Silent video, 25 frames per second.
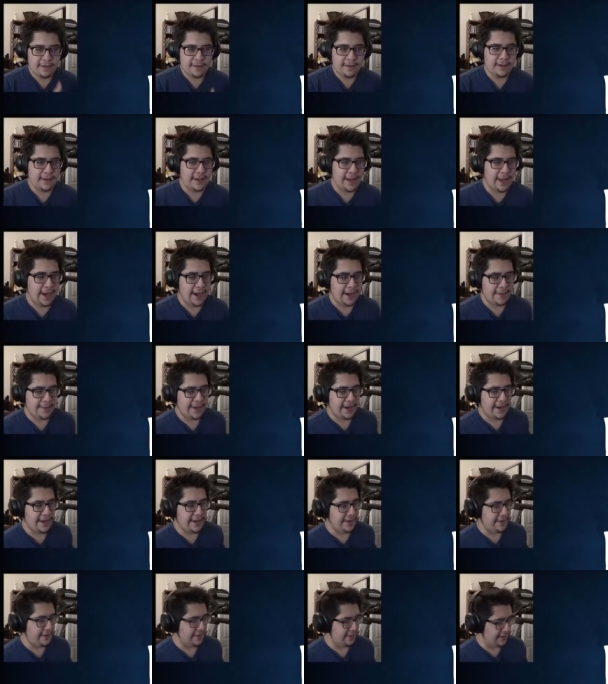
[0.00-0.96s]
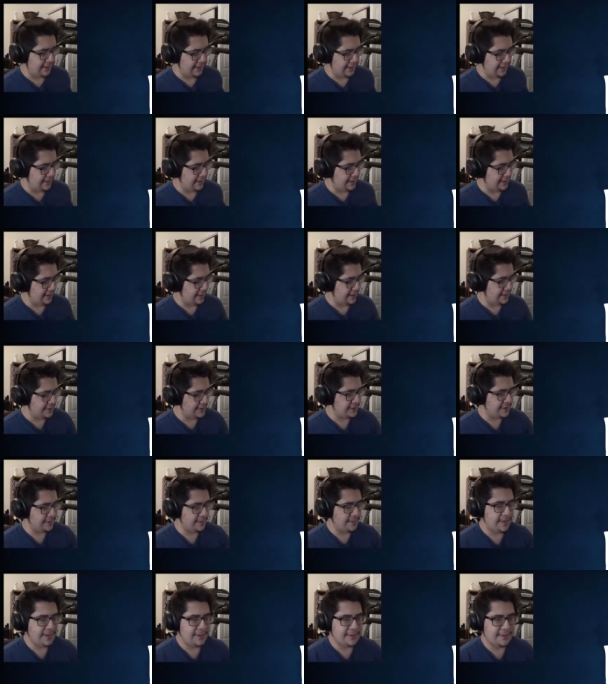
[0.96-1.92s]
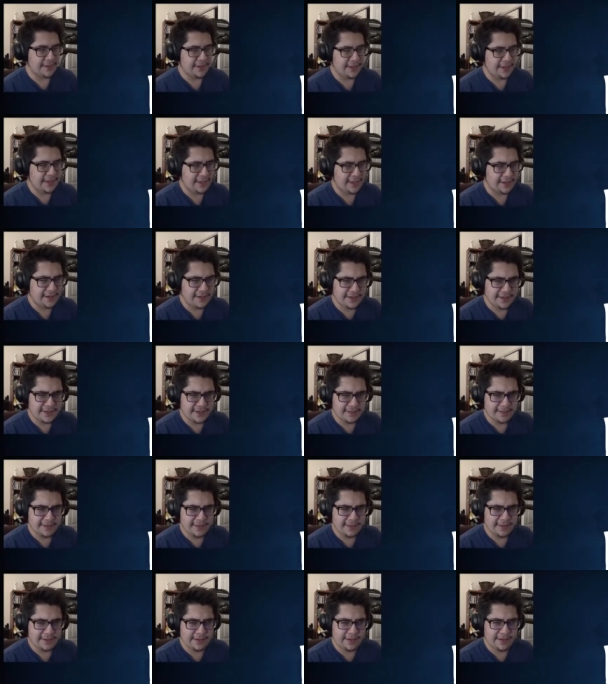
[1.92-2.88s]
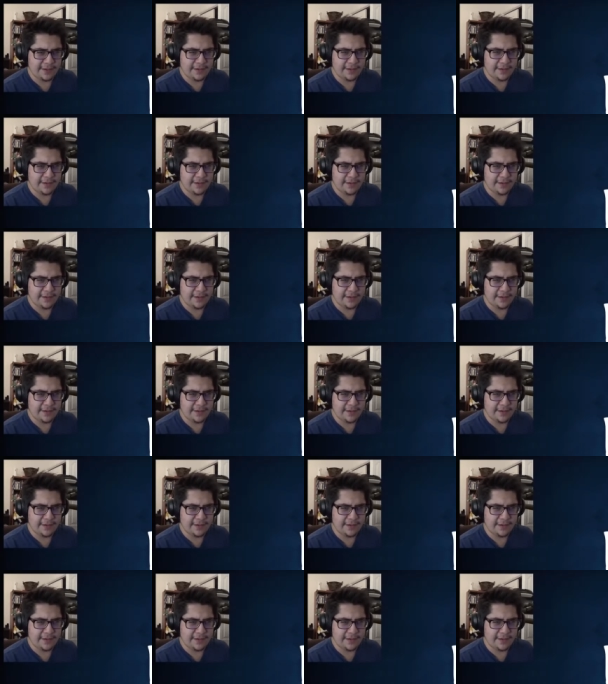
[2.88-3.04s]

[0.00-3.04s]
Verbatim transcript: Yeah, I'm not hearing anything. I should be able to hear something, right?